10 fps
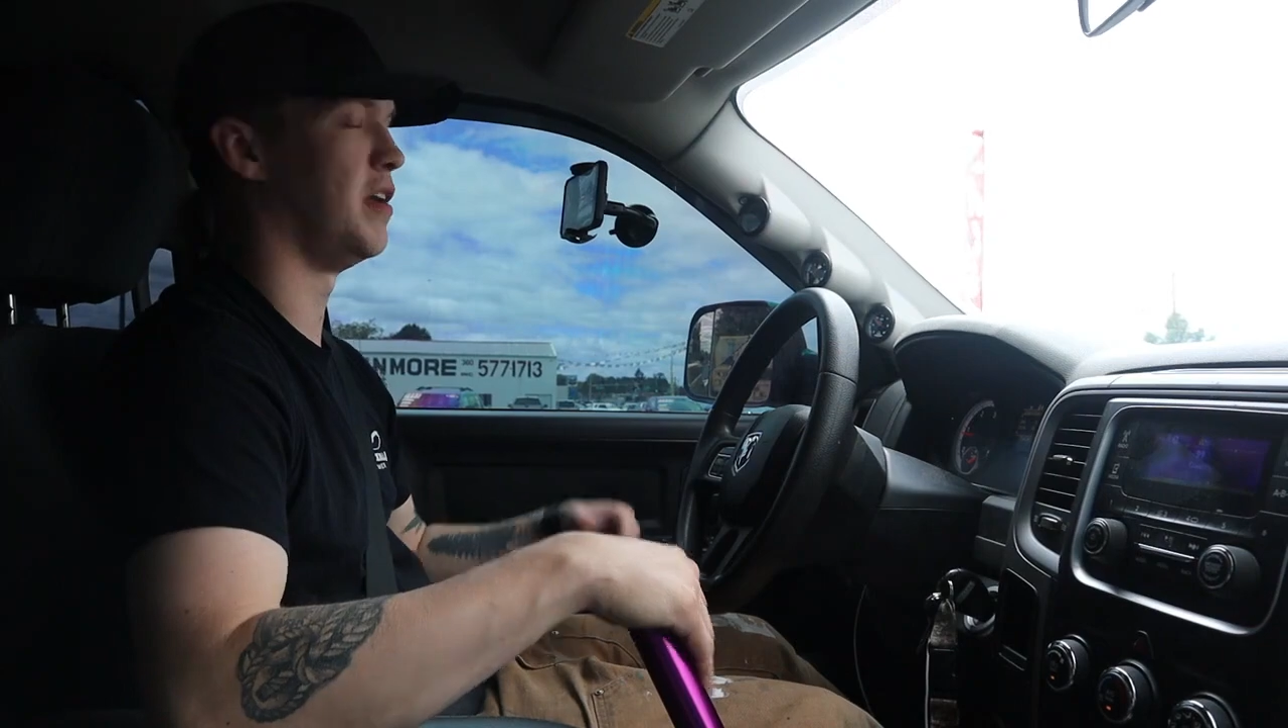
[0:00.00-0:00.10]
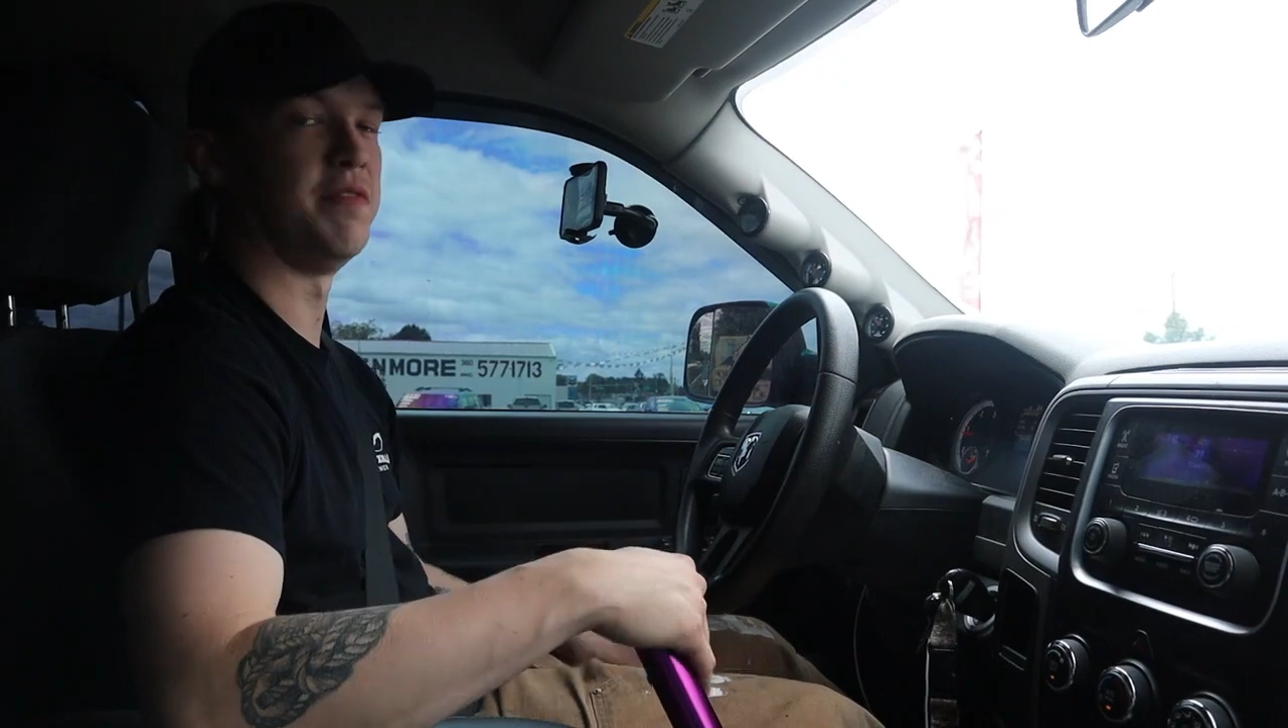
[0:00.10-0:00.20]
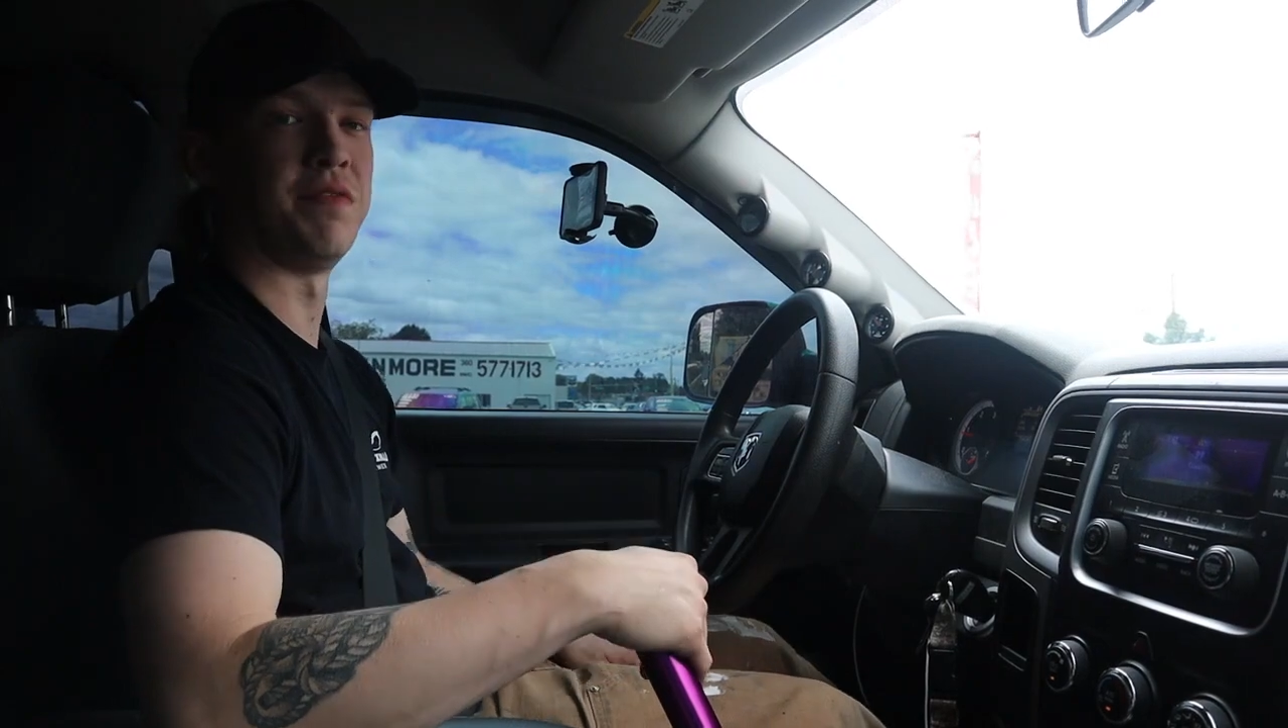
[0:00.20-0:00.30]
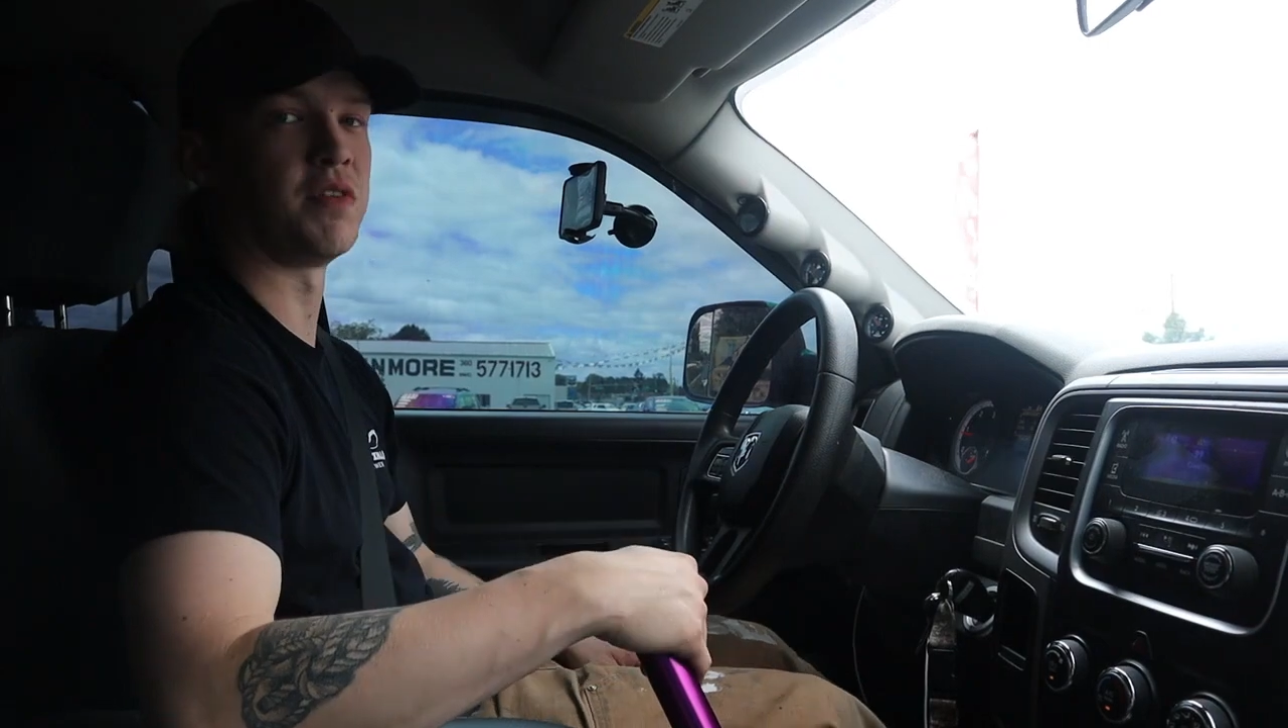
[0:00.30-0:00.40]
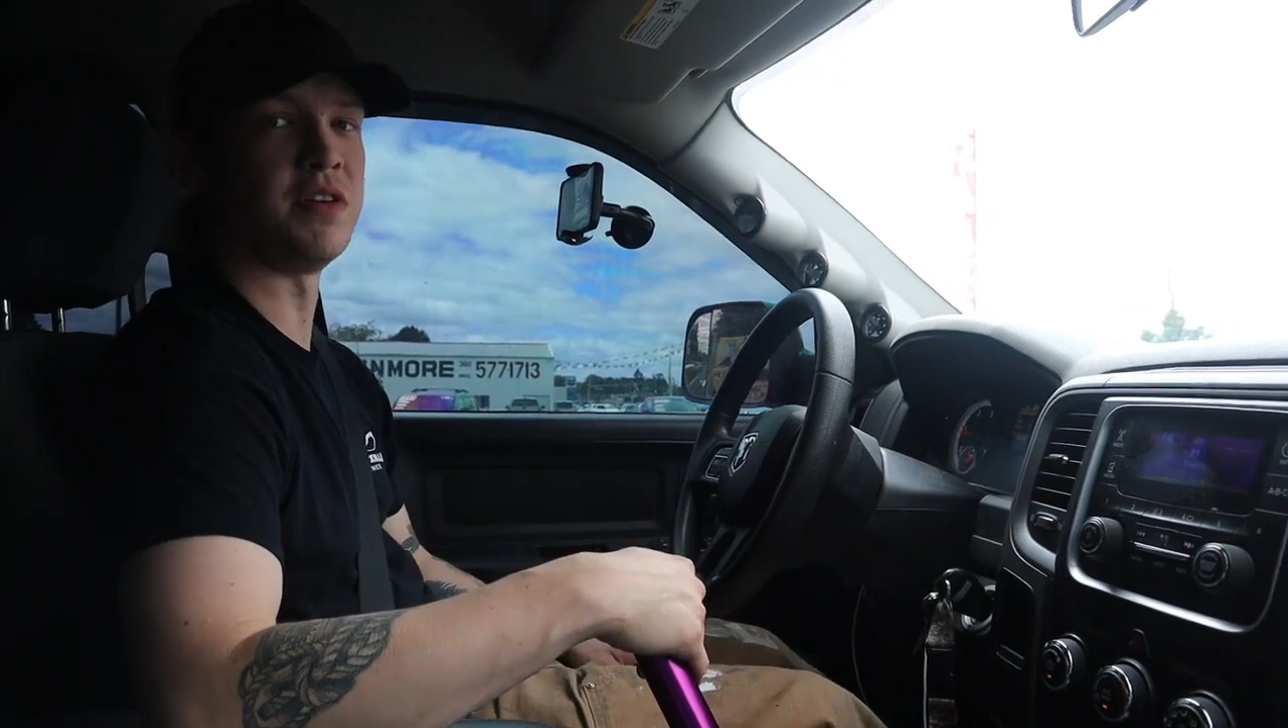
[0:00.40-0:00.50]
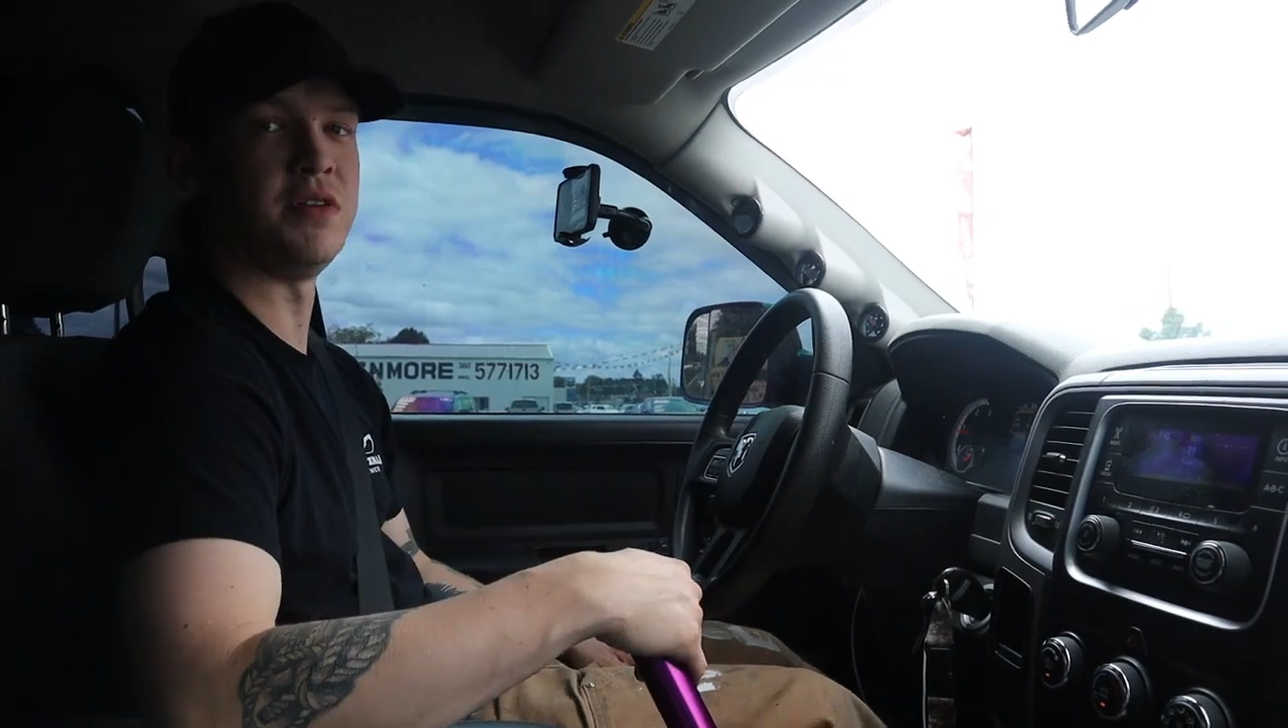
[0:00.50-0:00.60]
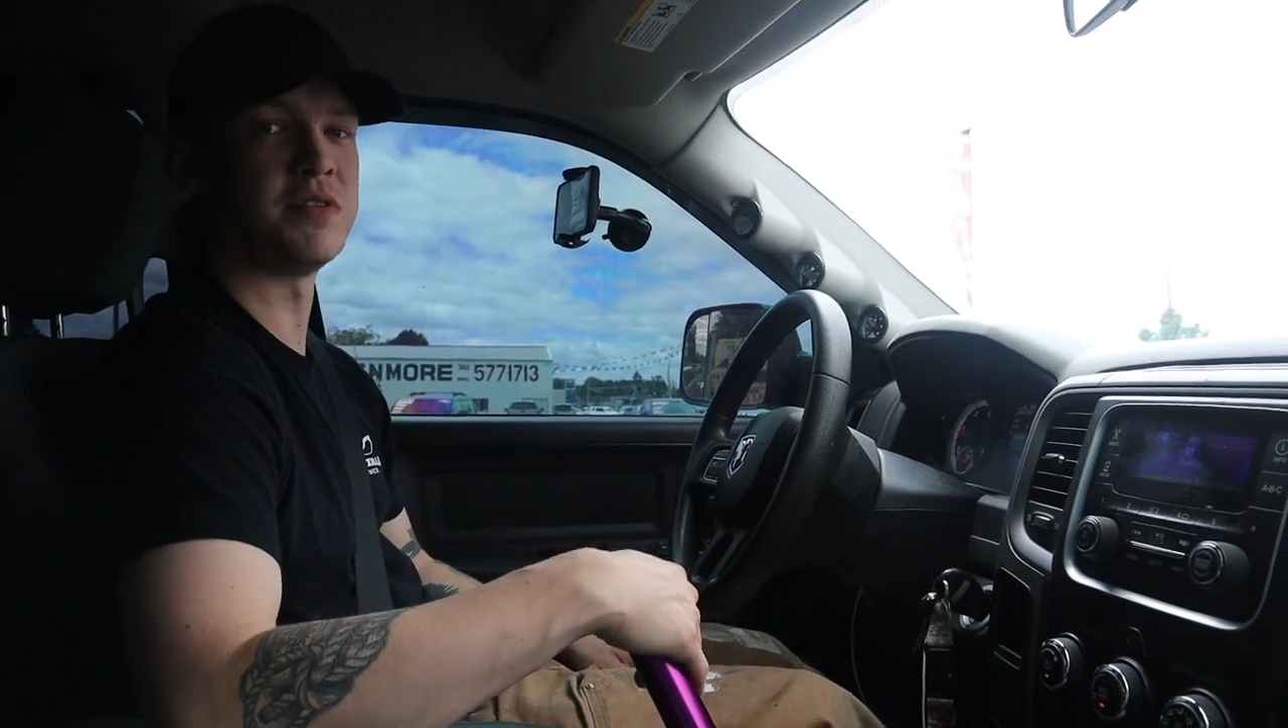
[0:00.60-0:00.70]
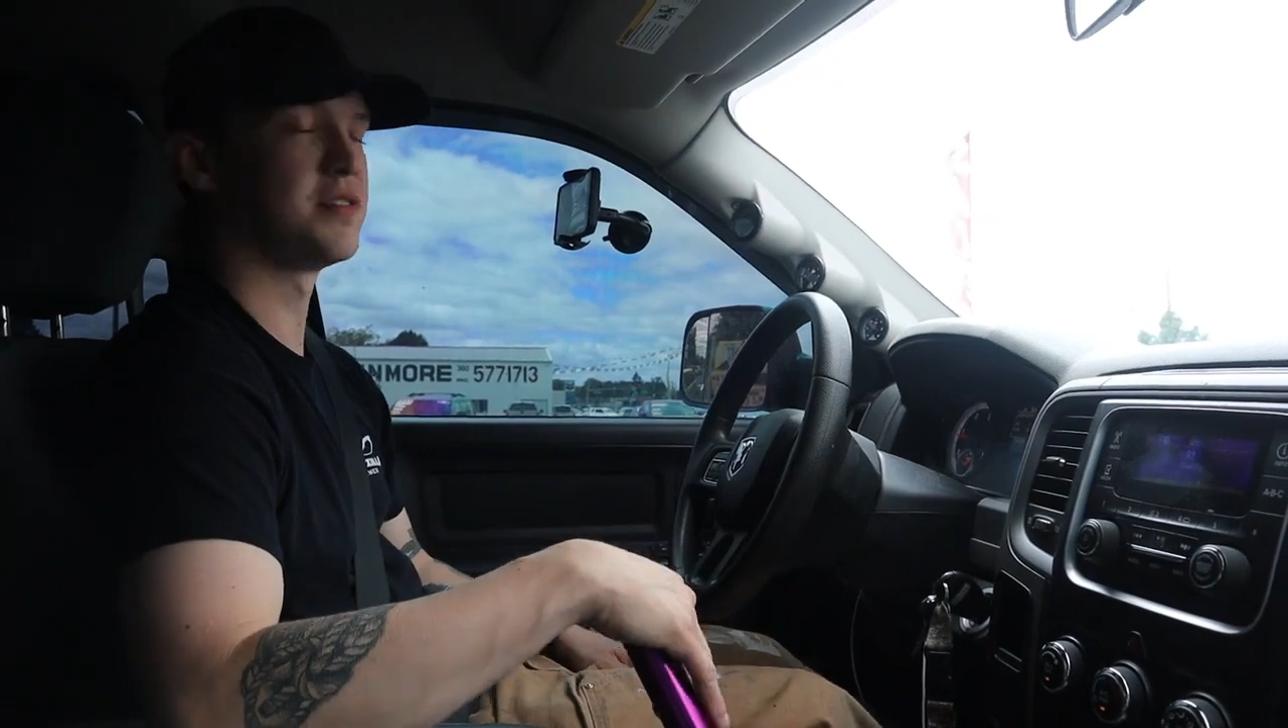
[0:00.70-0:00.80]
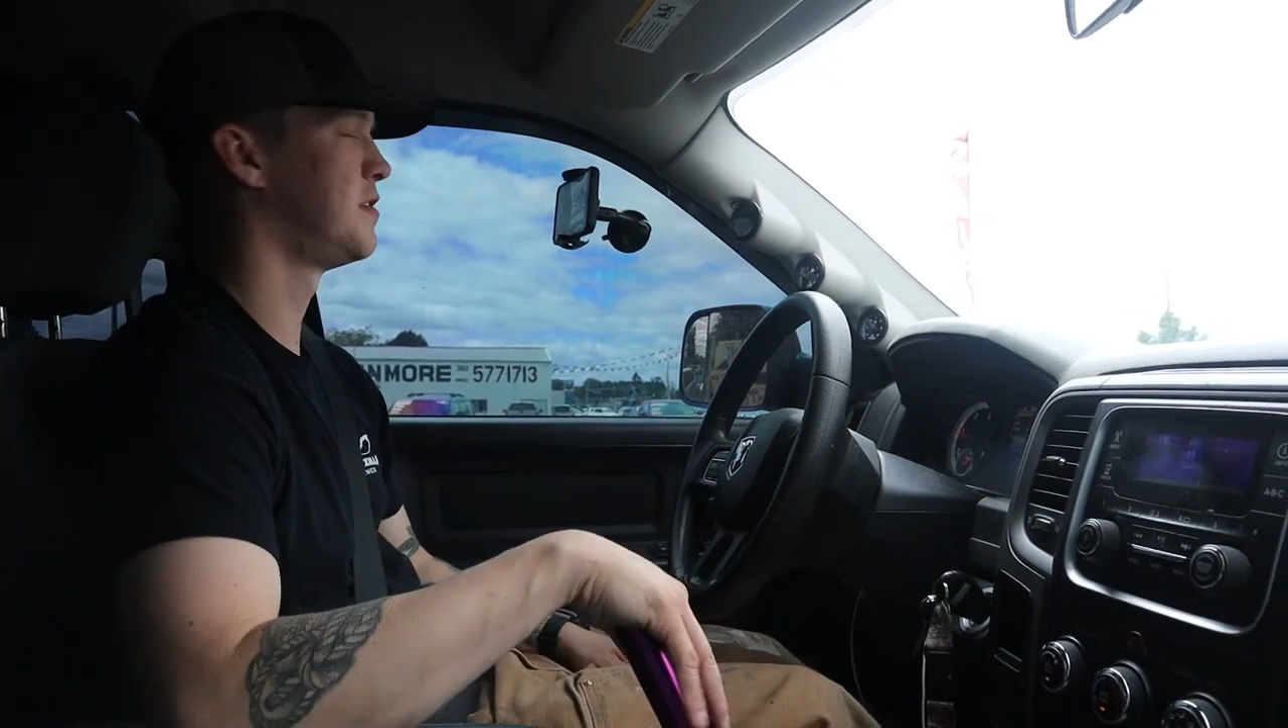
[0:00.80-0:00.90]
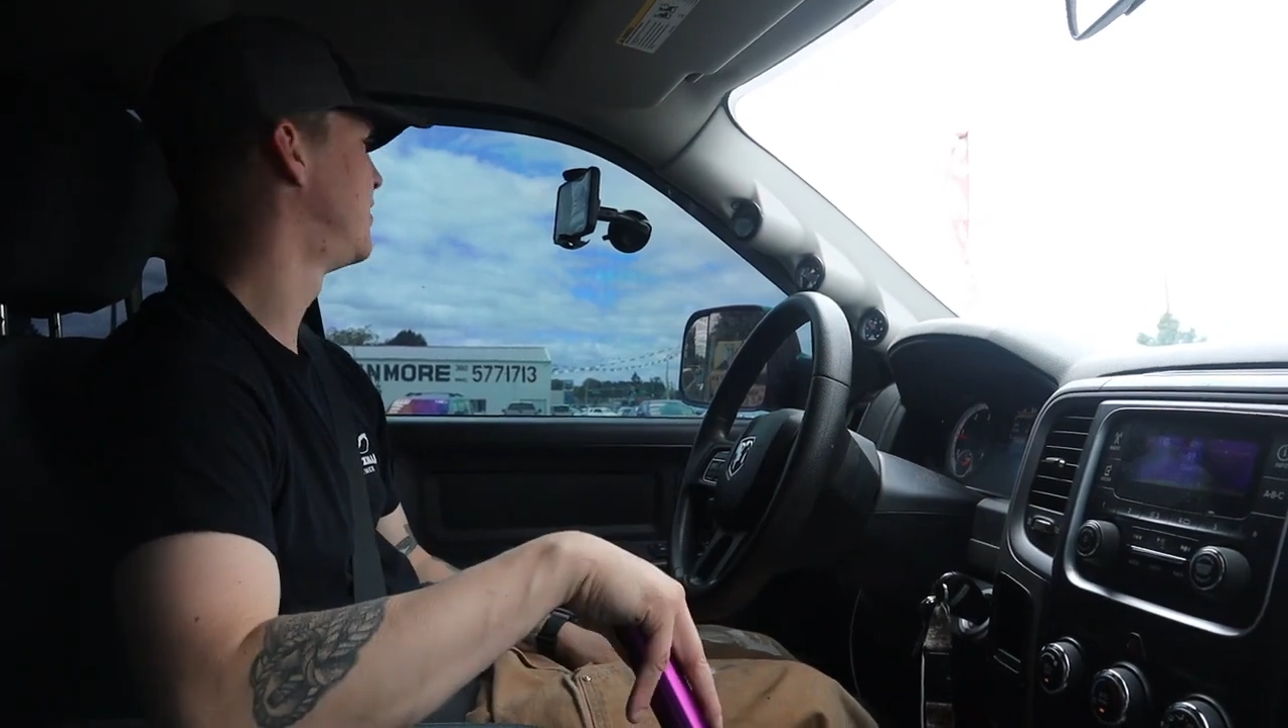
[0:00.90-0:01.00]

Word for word: in full use.